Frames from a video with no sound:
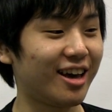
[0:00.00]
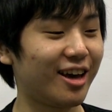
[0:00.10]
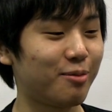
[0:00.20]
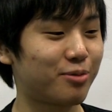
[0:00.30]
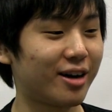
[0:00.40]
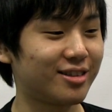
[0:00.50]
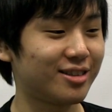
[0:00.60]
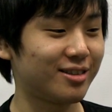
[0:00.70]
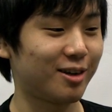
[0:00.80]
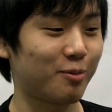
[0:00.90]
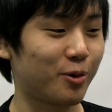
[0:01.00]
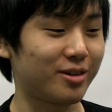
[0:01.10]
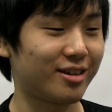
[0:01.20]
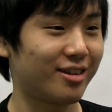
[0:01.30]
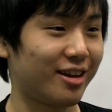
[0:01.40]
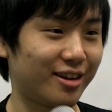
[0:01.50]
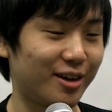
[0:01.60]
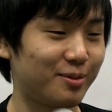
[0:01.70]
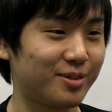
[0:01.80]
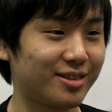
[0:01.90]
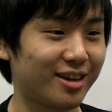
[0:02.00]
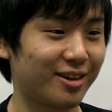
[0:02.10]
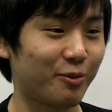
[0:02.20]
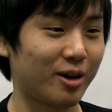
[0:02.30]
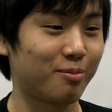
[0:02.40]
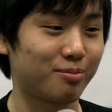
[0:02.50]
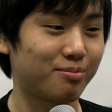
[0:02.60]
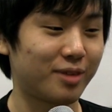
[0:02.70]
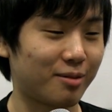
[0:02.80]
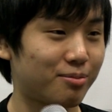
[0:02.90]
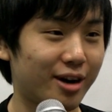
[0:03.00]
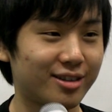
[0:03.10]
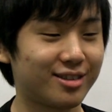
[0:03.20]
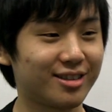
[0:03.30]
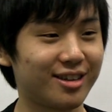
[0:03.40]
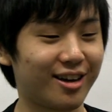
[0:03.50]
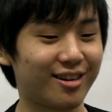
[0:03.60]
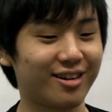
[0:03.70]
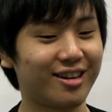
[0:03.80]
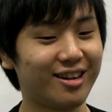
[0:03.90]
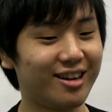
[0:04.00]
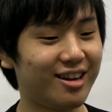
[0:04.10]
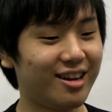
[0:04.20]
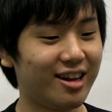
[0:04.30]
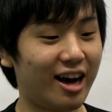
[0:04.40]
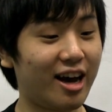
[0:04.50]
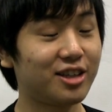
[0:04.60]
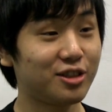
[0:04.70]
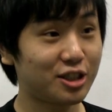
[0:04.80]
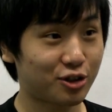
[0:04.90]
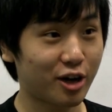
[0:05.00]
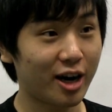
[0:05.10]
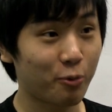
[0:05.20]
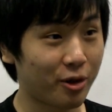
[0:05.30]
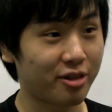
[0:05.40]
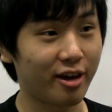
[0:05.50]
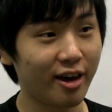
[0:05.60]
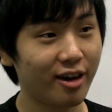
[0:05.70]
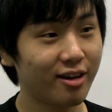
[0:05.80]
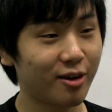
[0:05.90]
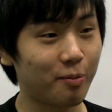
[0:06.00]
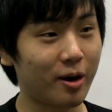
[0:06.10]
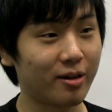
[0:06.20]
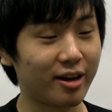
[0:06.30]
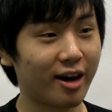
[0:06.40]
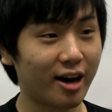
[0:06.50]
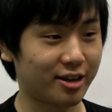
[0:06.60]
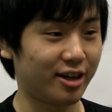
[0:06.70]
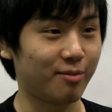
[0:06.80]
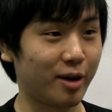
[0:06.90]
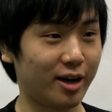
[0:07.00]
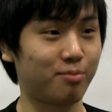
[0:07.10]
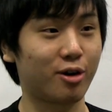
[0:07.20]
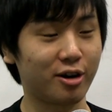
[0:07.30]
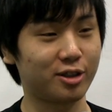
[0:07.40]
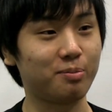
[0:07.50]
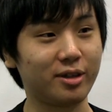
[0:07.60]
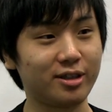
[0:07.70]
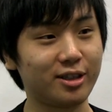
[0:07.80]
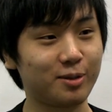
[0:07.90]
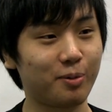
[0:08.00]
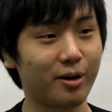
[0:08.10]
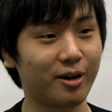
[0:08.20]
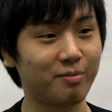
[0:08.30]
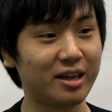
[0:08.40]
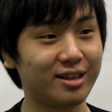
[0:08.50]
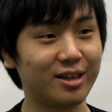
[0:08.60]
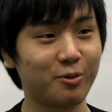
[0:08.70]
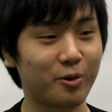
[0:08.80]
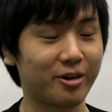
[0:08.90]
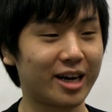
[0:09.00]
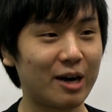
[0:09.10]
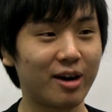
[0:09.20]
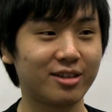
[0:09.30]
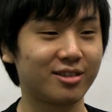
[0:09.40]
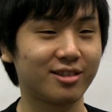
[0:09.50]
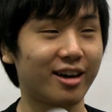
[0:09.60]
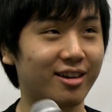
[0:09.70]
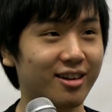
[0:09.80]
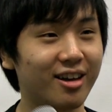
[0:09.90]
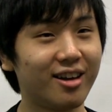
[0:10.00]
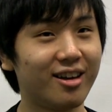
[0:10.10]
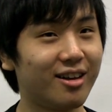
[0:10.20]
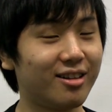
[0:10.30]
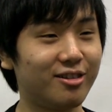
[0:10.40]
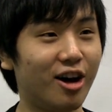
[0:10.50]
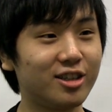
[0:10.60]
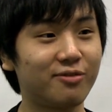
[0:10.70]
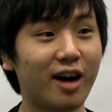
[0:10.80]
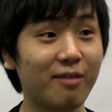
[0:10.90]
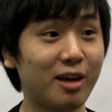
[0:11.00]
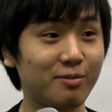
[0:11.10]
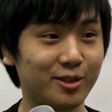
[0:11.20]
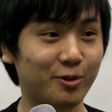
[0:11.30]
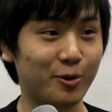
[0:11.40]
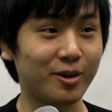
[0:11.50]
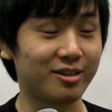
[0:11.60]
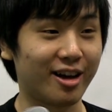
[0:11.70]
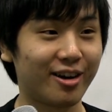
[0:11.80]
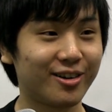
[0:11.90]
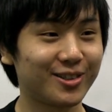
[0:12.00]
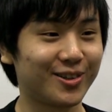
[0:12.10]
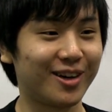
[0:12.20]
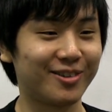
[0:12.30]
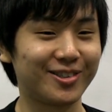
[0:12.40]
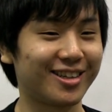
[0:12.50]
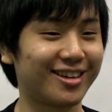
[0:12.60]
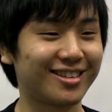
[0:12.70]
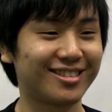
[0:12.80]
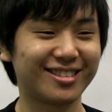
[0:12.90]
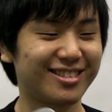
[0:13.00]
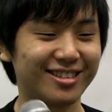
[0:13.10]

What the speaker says: hate practicing like more than 10 games like when I'm like practicing, and I actually tried one day about like hotkeying my production buildings, but it didn't work out. I just like lost 5 games in a row on ladder, so I was like,